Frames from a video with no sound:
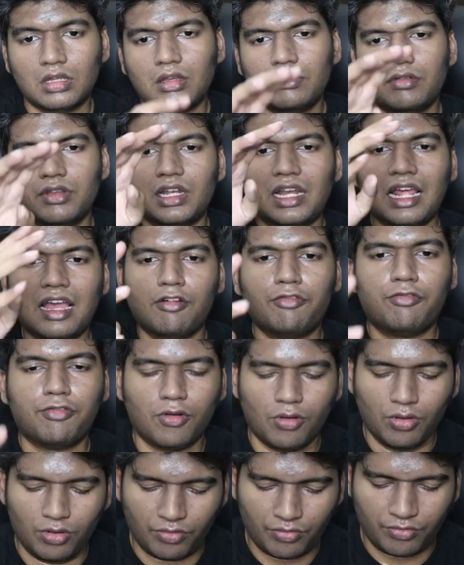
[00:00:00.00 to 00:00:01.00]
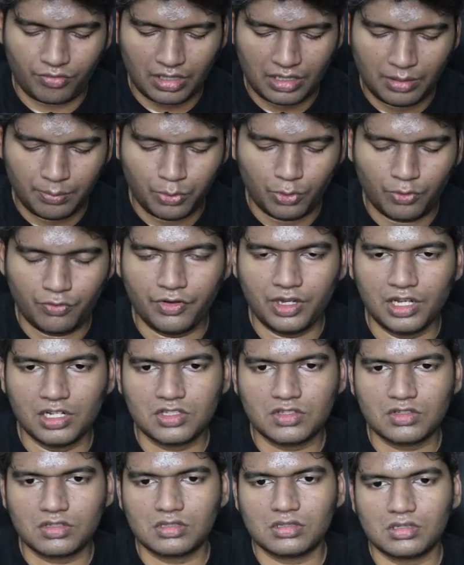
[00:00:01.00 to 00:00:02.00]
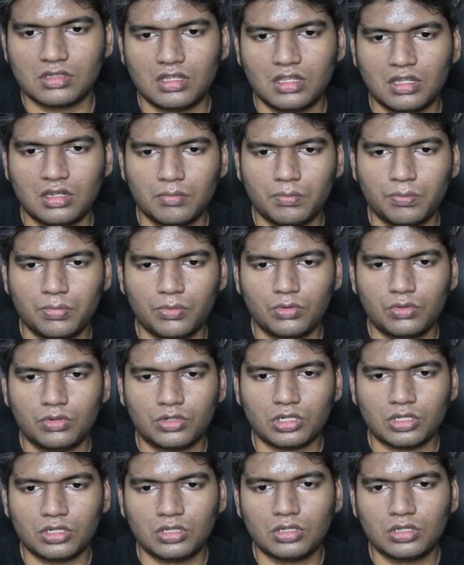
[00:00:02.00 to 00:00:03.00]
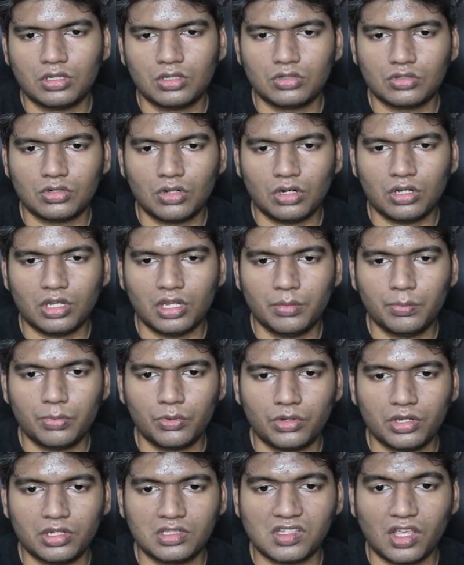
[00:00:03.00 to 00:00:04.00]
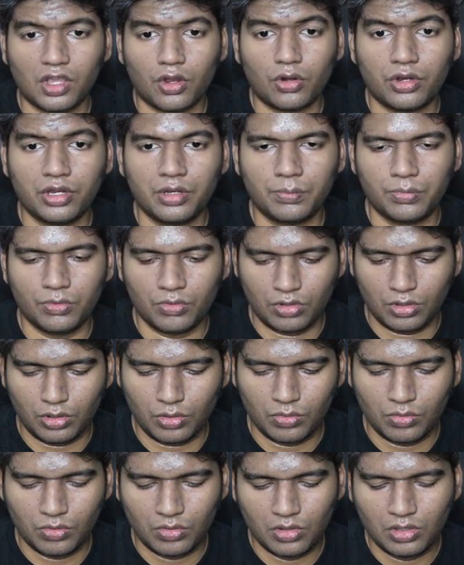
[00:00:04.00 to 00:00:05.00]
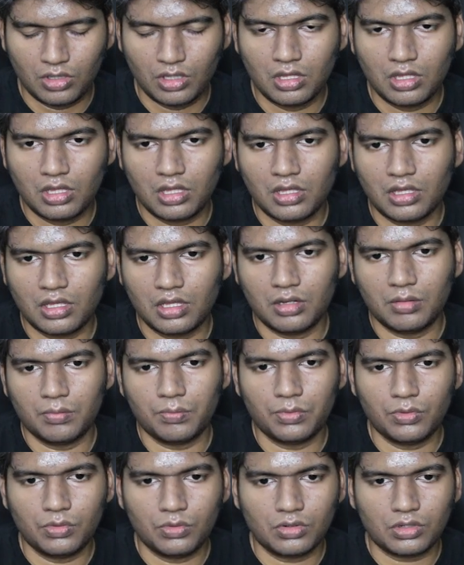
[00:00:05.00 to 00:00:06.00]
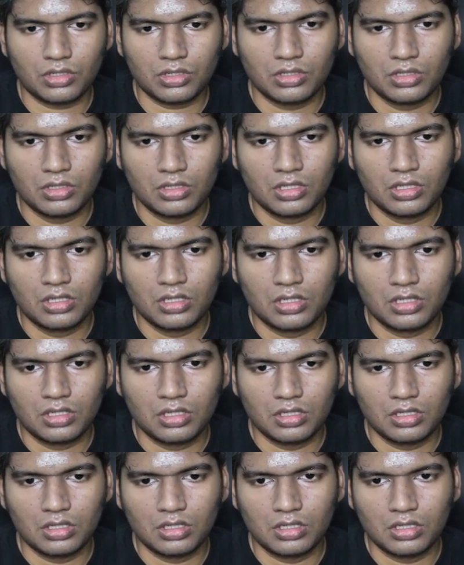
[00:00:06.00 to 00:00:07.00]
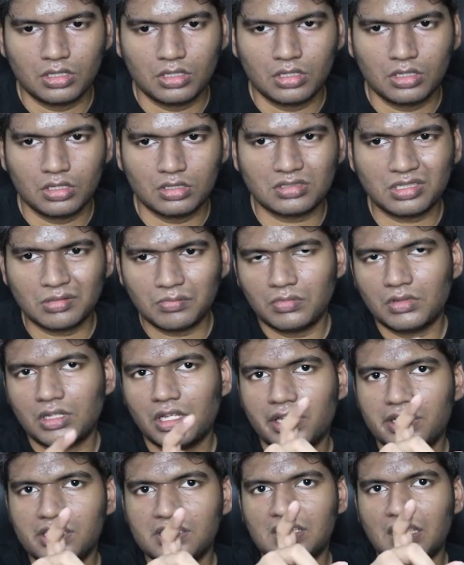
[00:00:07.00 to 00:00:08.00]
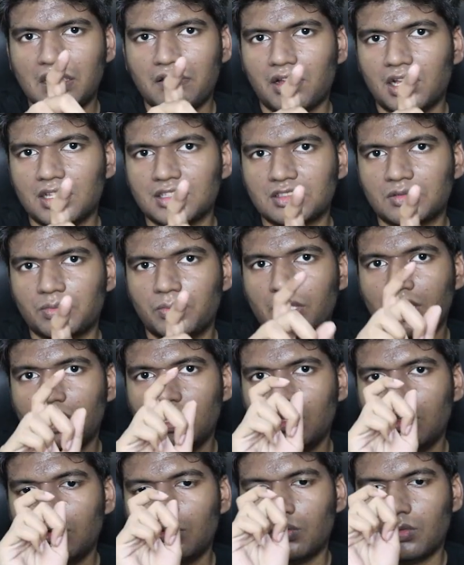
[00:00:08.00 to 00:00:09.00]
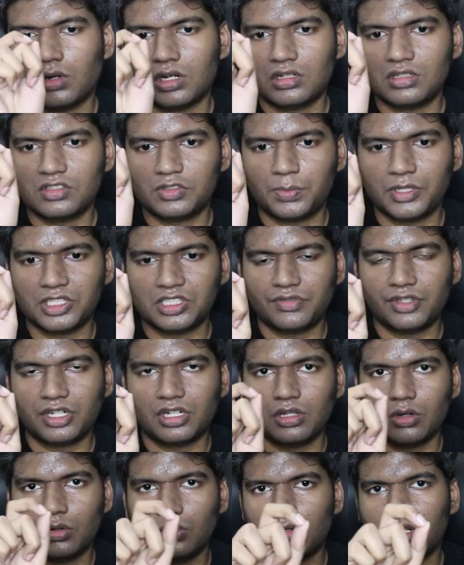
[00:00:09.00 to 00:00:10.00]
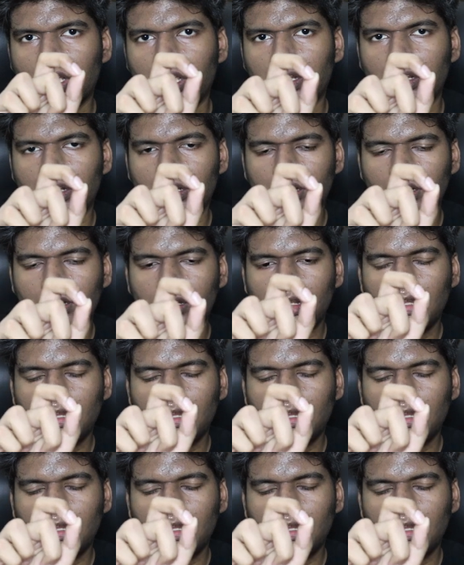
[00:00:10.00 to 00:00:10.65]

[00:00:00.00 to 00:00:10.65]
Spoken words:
will have 4 input fields. Input, not input, it's Ion input now. Input. Some guys have asked me one specific doubt. I'll